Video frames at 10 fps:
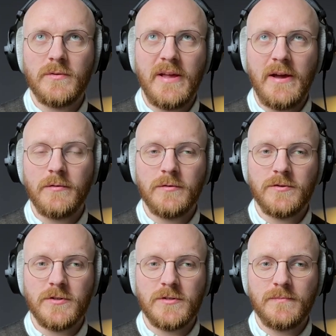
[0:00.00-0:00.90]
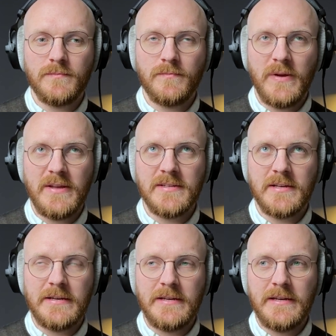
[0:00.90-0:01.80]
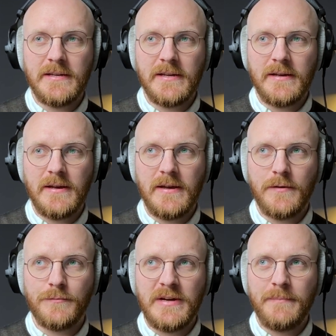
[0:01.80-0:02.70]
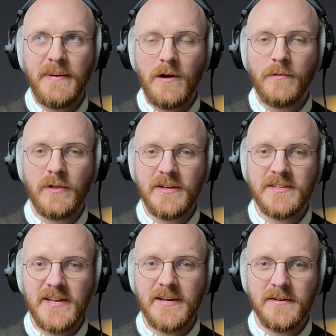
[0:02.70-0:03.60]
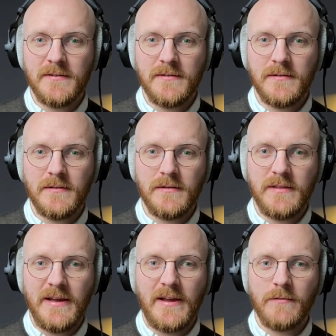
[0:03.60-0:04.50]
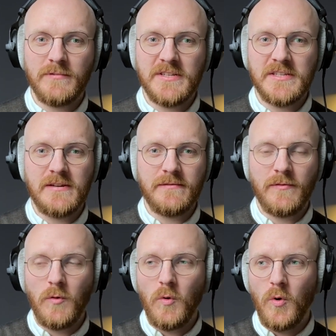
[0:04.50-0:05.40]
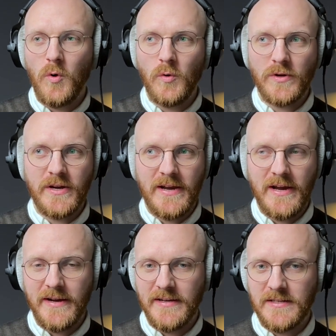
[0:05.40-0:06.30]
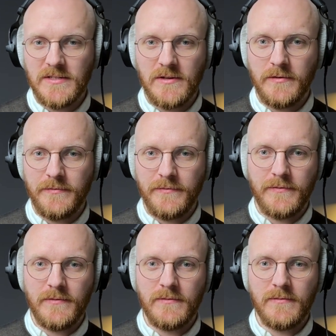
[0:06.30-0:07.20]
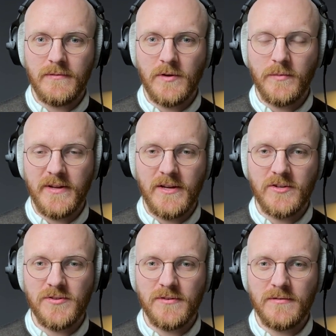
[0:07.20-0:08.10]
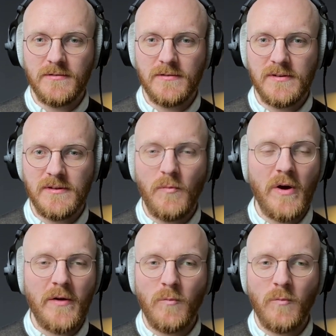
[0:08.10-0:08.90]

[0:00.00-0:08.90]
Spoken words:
now you just basically need a really powerful antenna that can receive all kinds of communication. And